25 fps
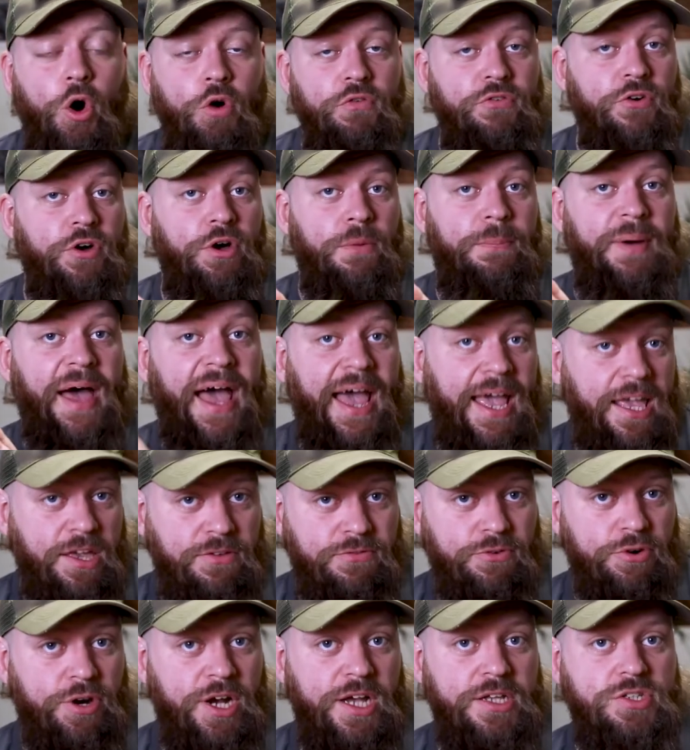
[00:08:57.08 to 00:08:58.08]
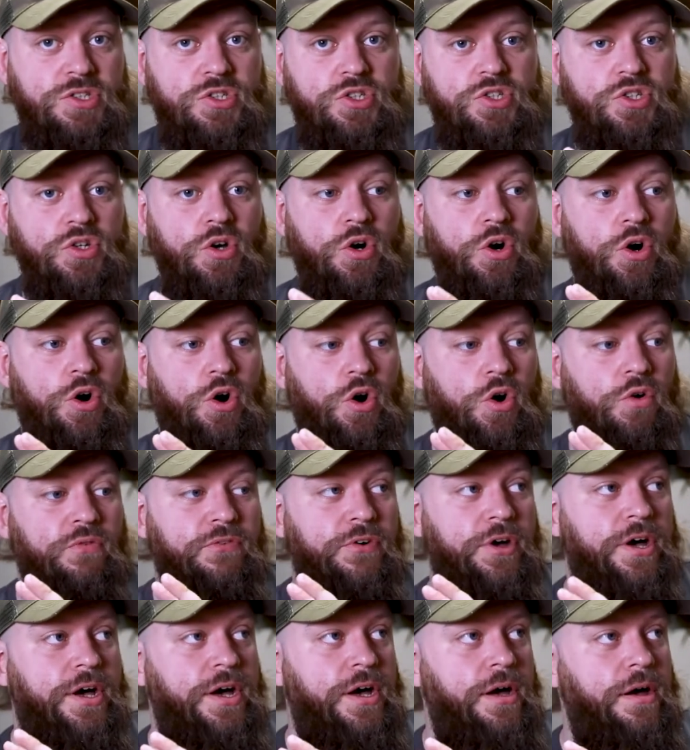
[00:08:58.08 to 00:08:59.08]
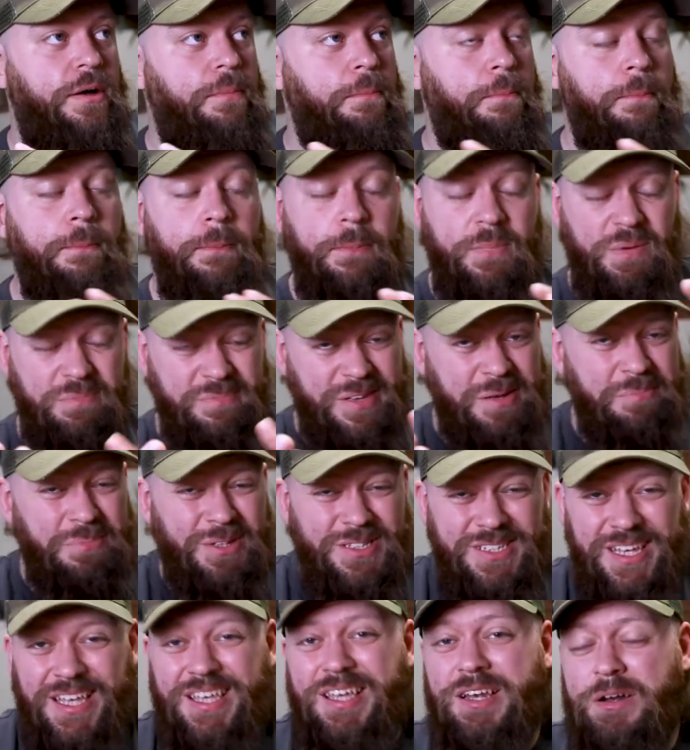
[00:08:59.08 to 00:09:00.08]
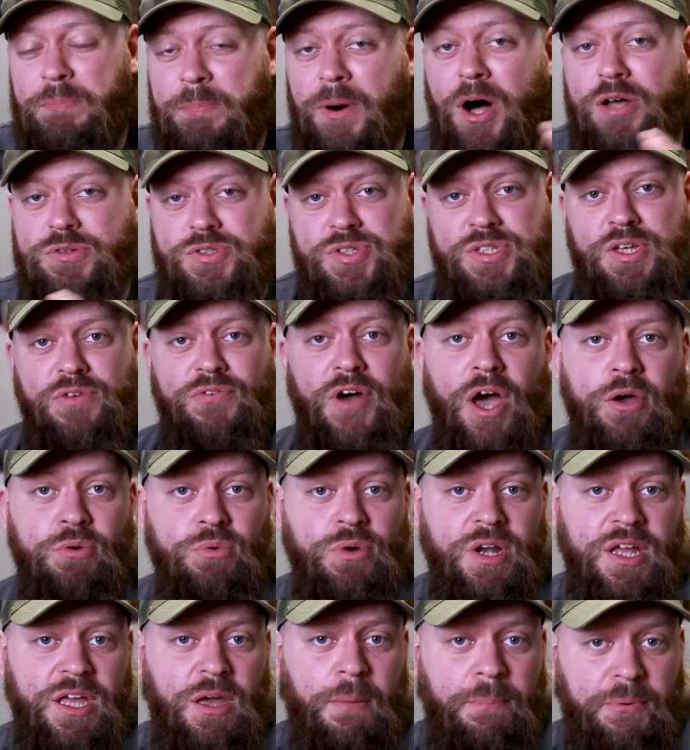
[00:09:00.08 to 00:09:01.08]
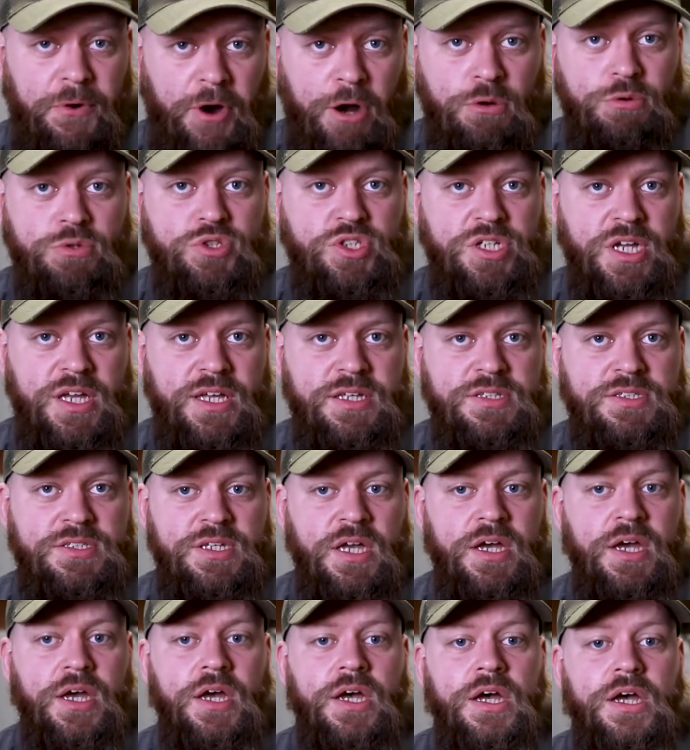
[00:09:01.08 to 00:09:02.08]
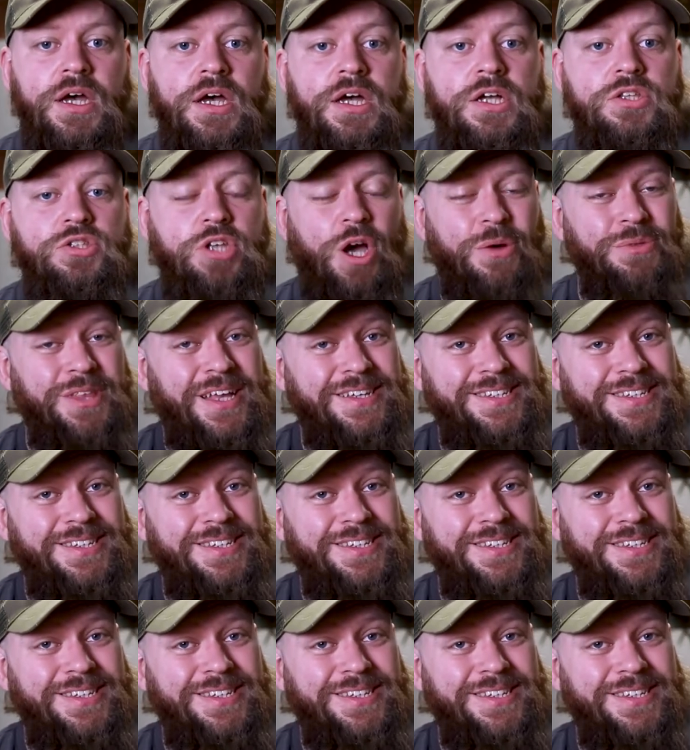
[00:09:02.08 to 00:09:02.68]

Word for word: other behaviorists or other, um, in particular, positive only approaches don't